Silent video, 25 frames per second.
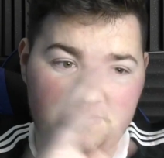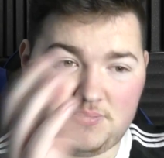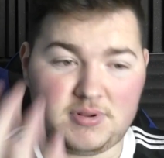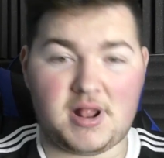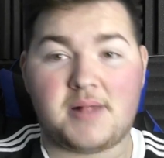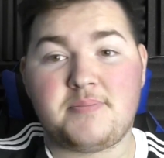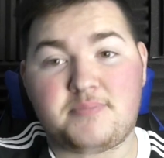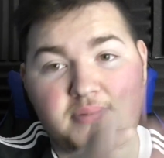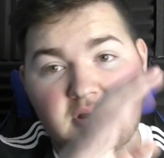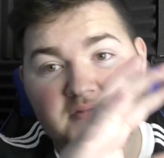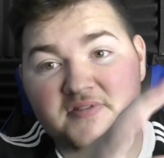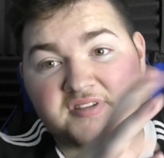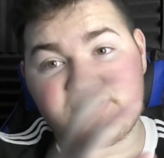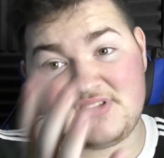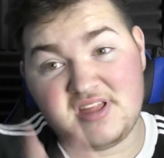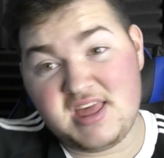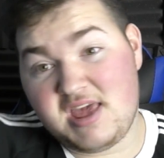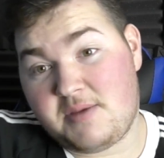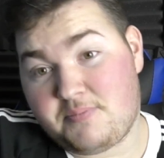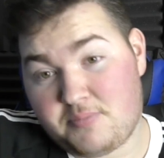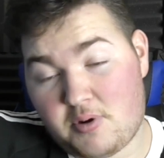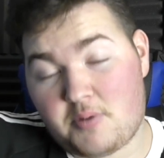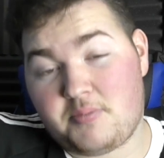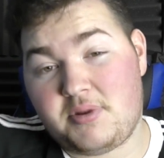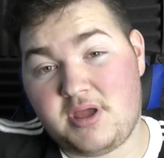Blood Brothers
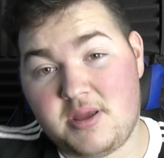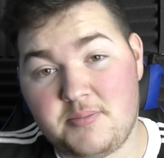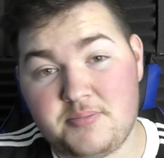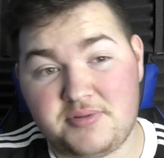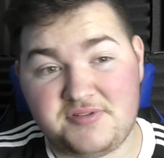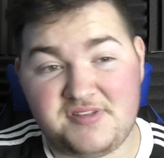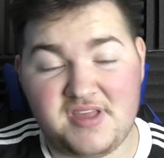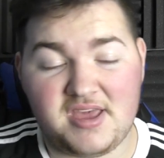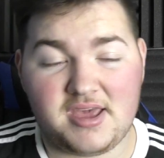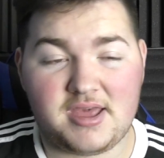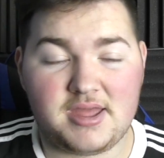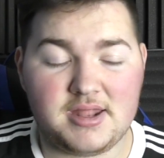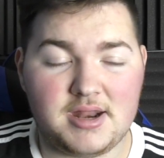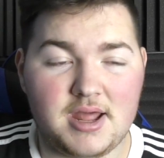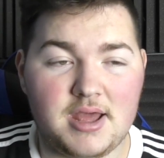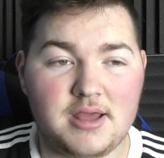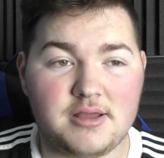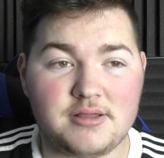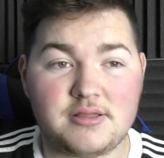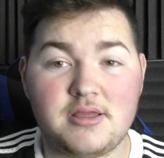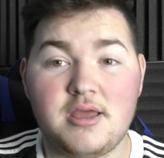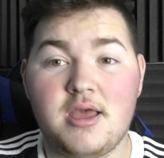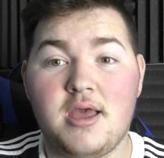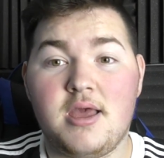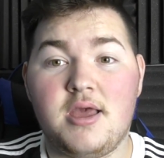League, probably in particular?
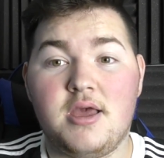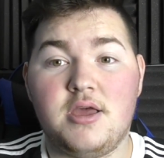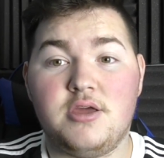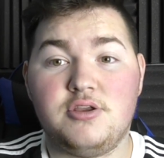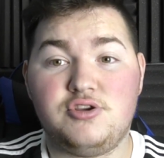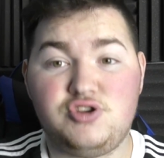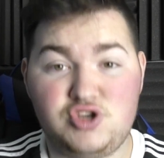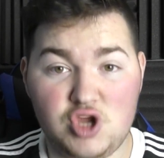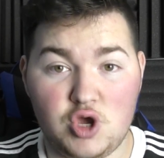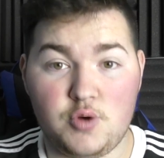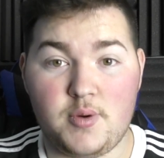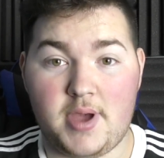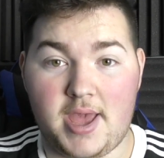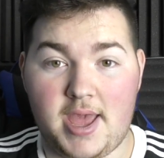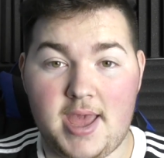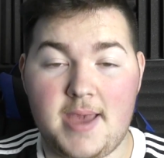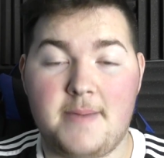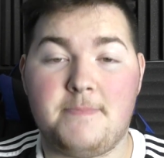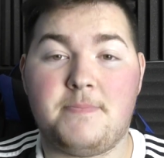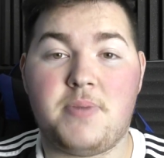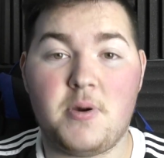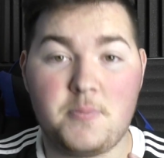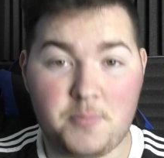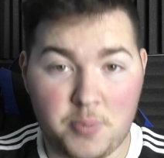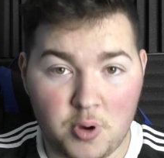Do it,
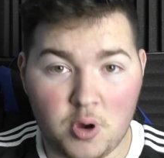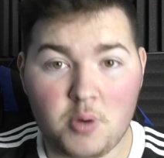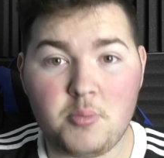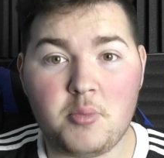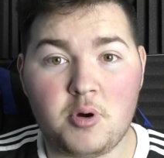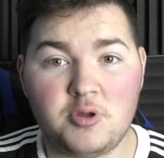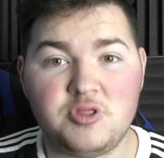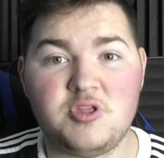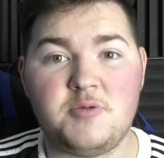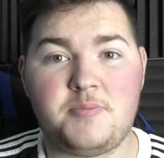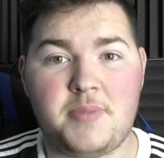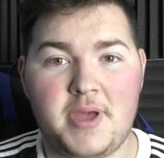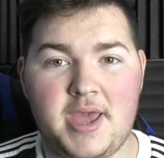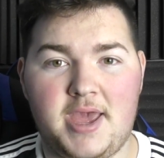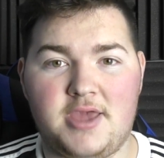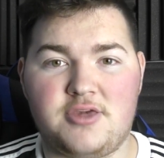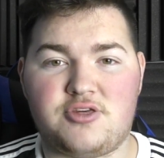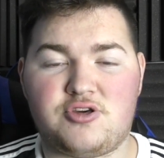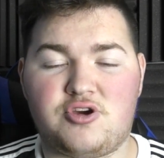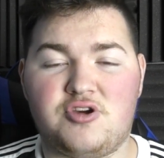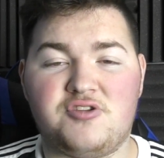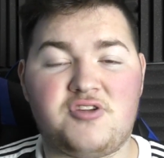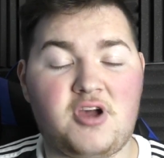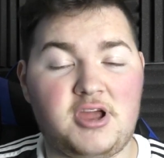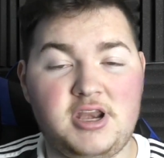but put them on the pitch,
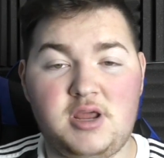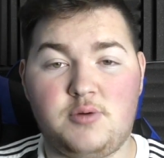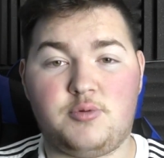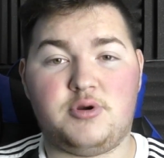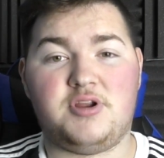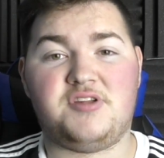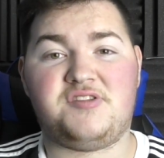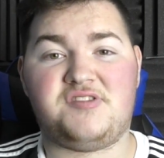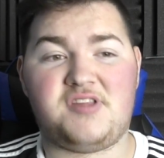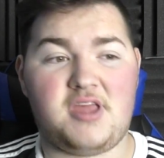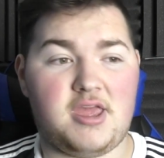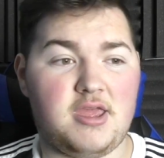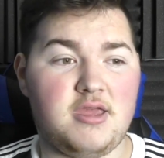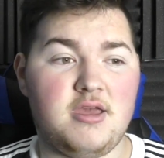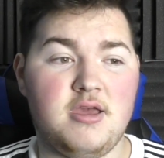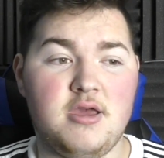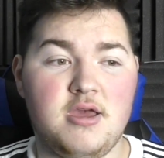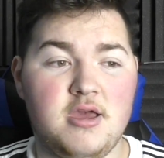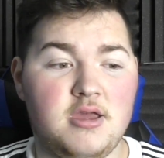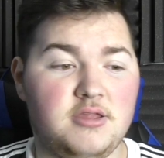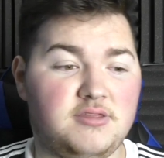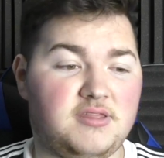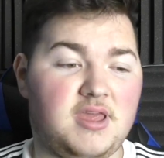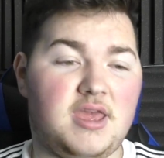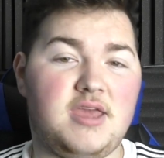because I don't want to see
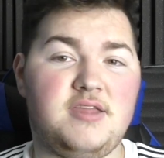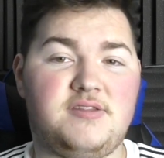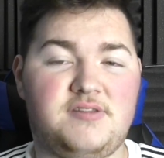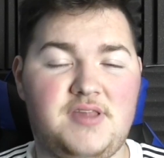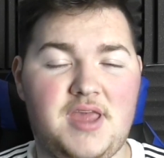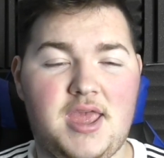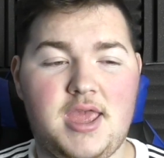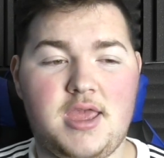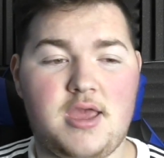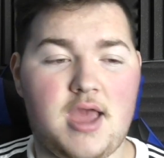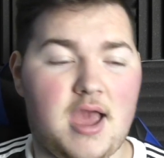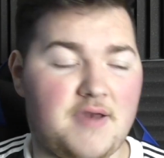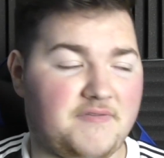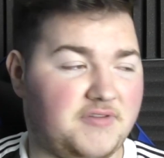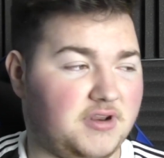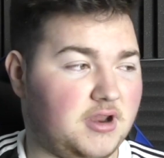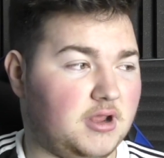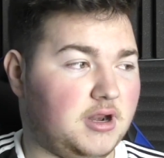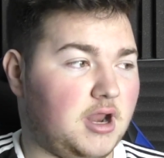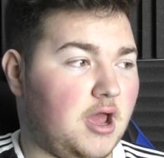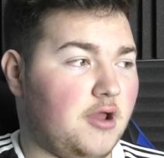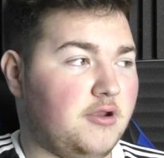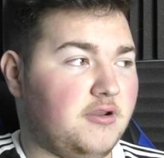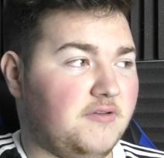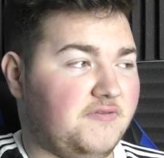DT having a
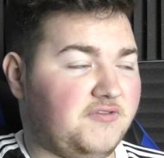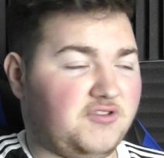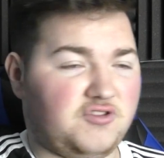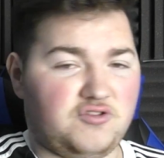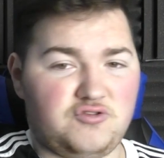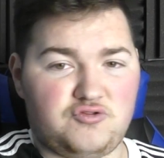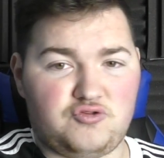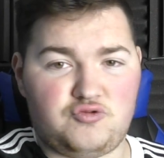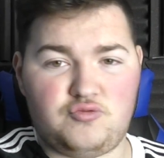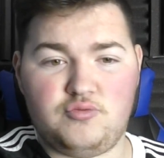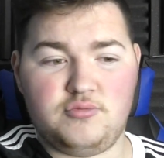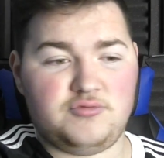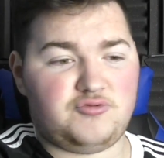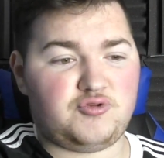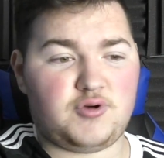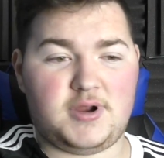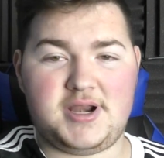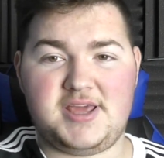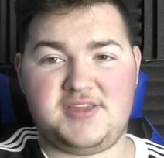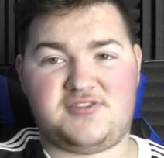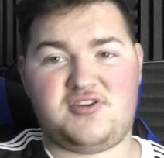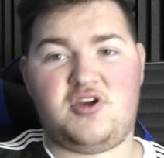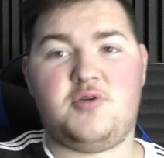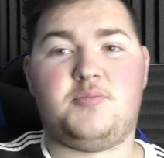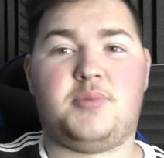load of
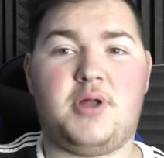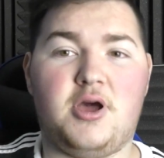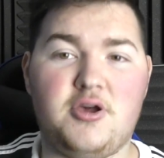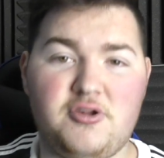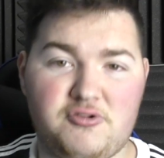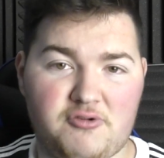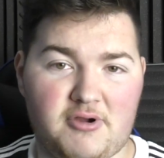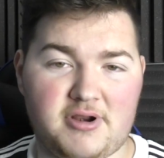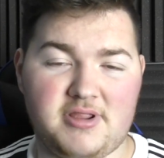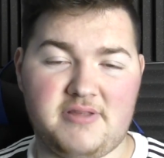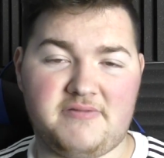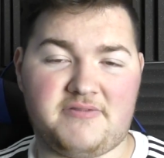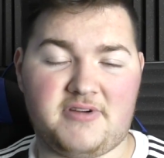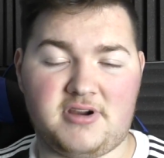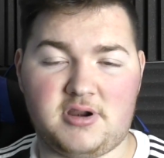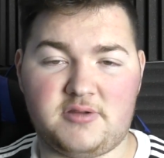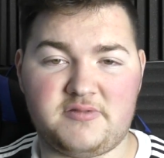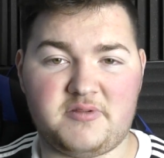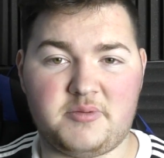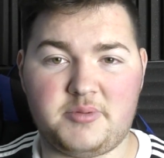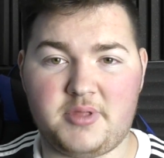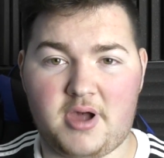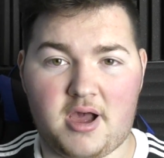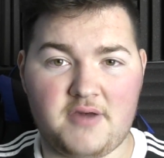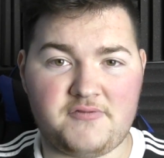22 blokes running in front of
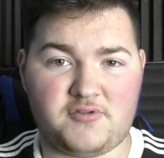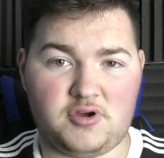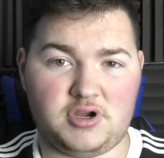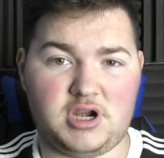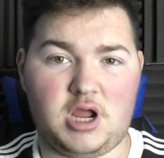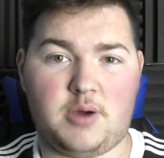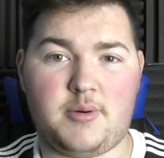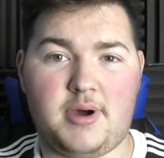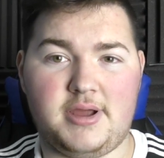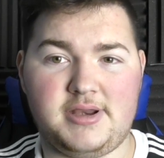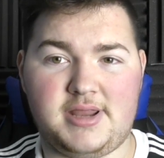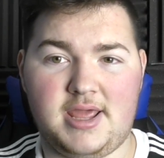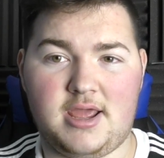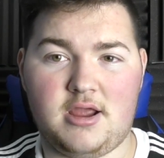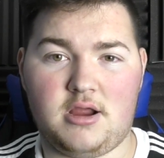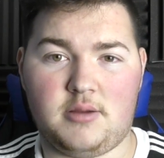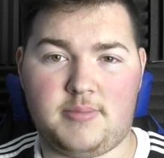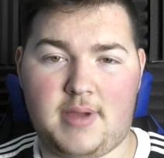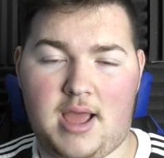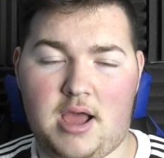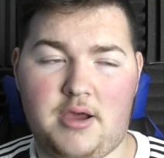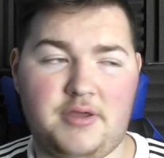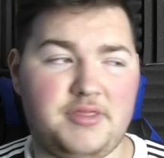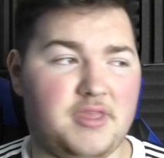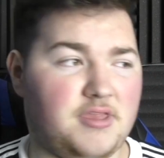him that I've got no idea
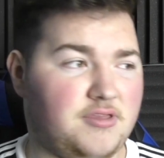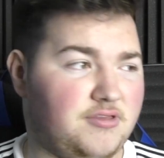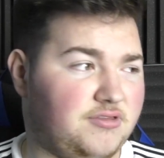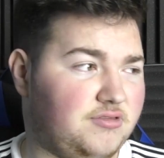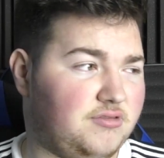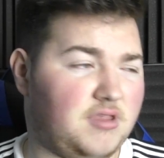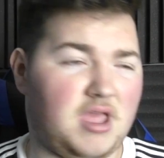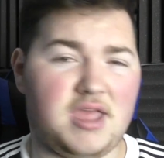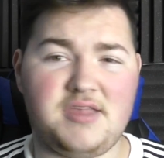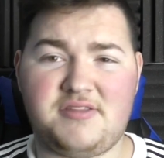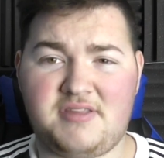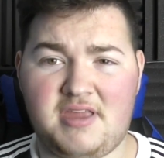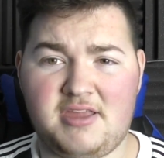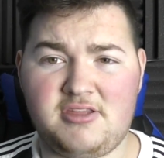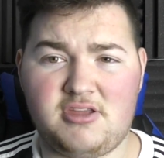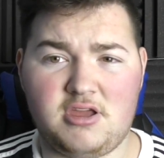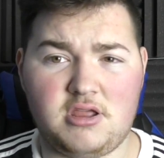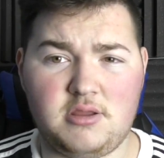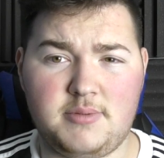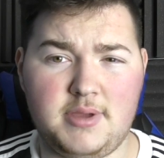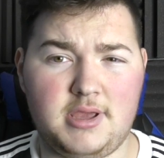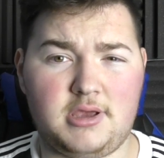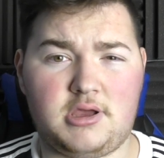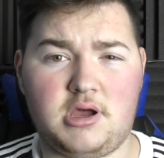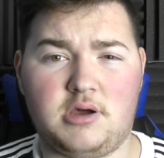about, and then DT doing
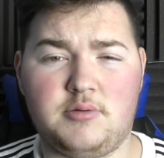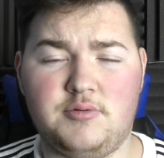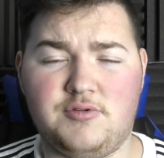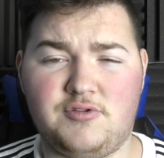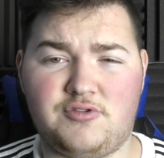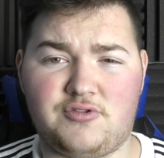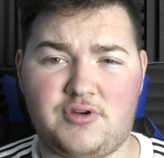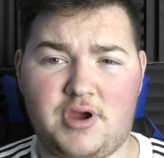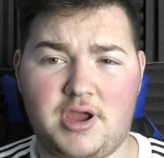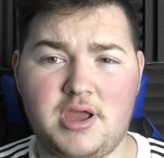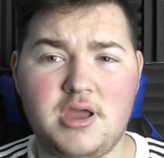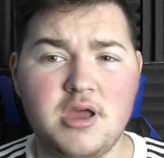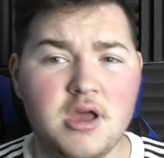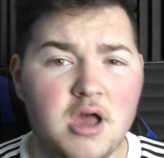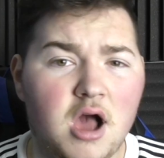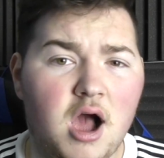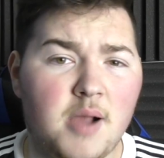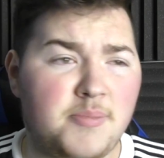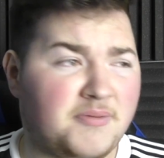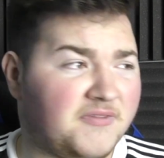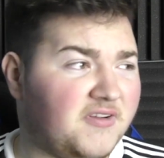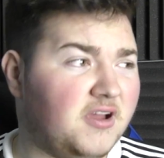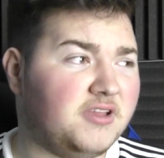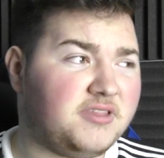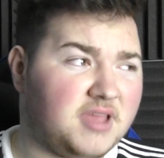a bit of commentary. I
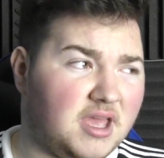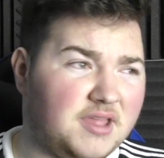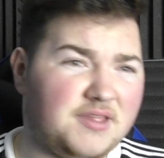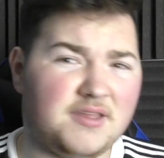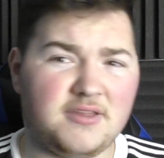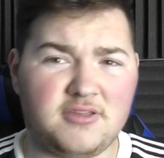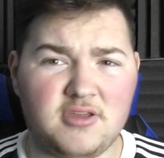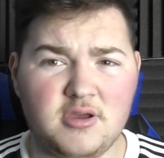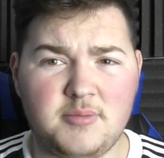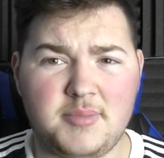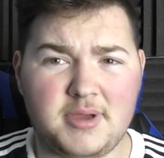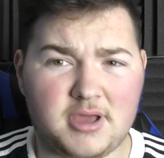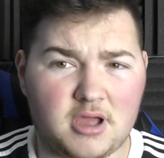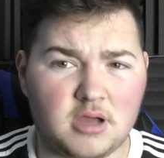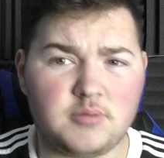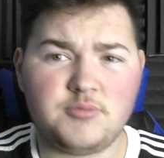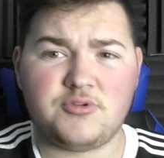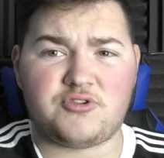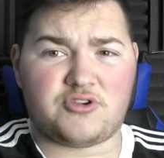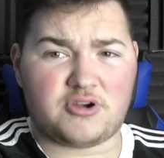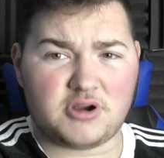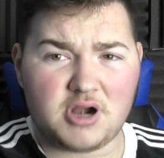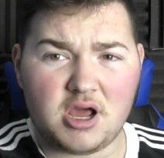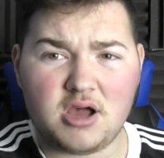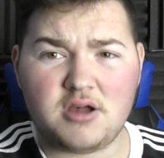prefer DT to do a bit of
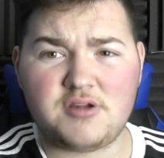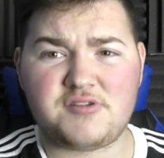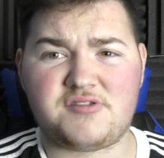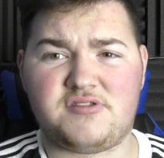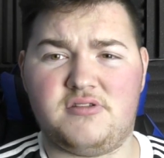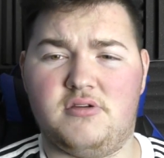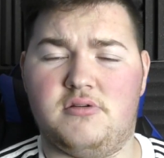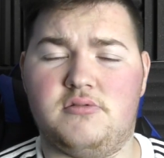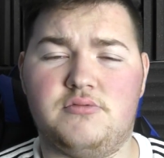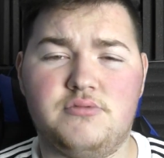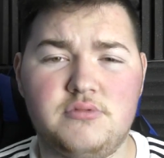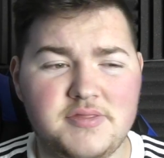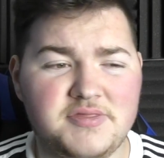commentary on Arsenal.